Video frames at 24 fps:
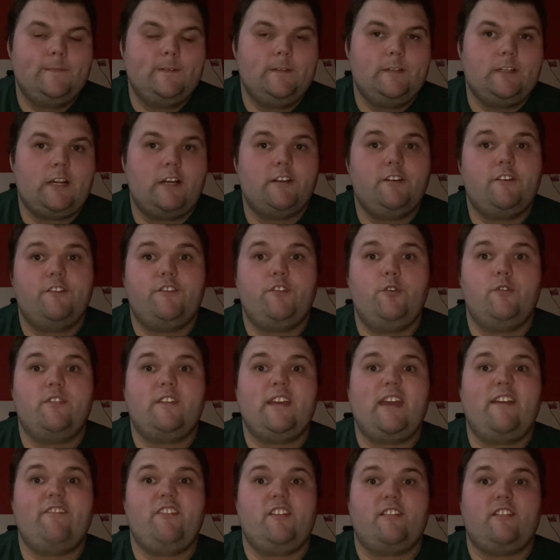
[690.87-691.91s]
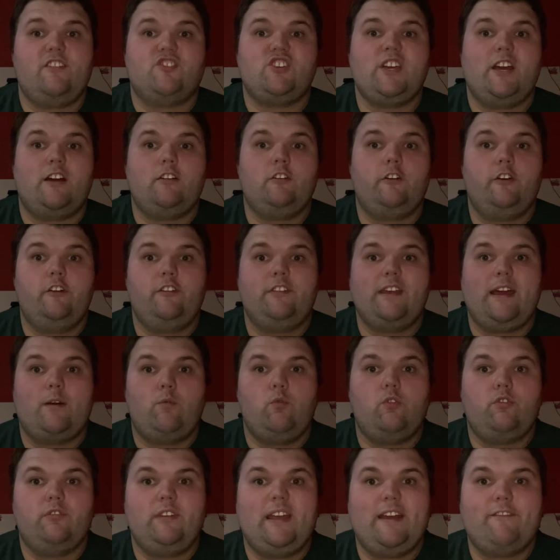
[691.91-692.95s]
Dr. Seuss gave us a childhood that
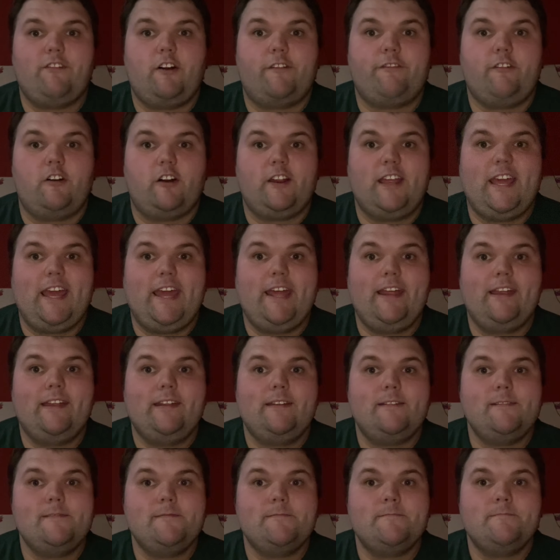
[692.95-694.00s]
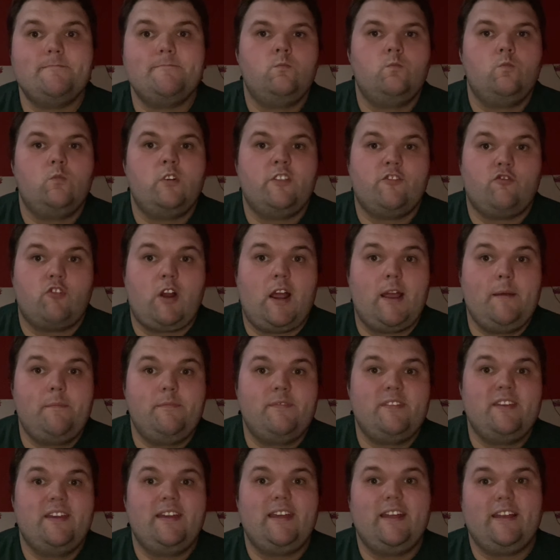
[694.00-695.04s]
we'll never forget, with
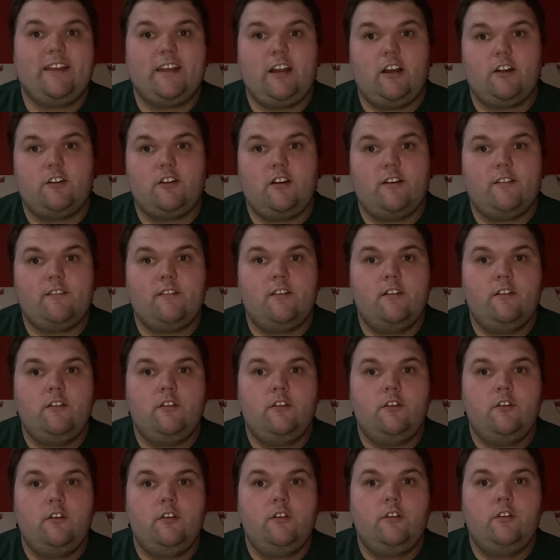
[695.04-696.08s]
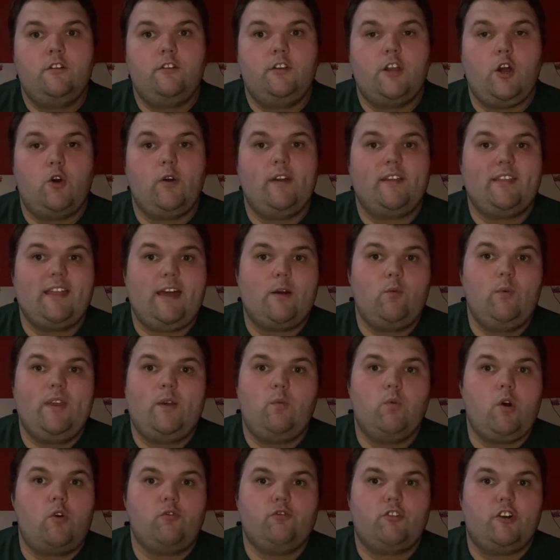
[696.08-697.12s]
rhymes and characters, knowing that we
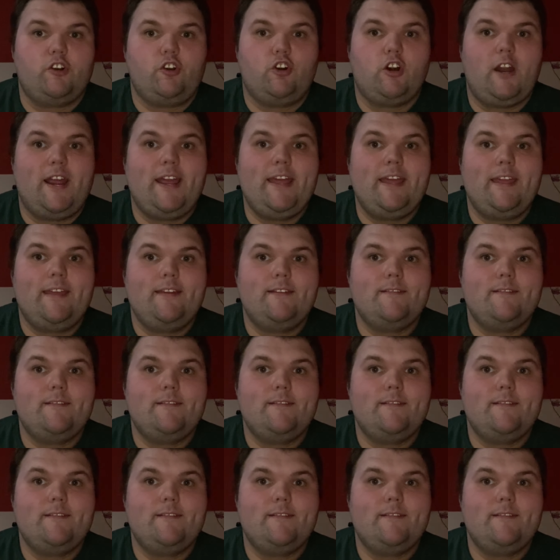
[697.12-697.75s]
won't regret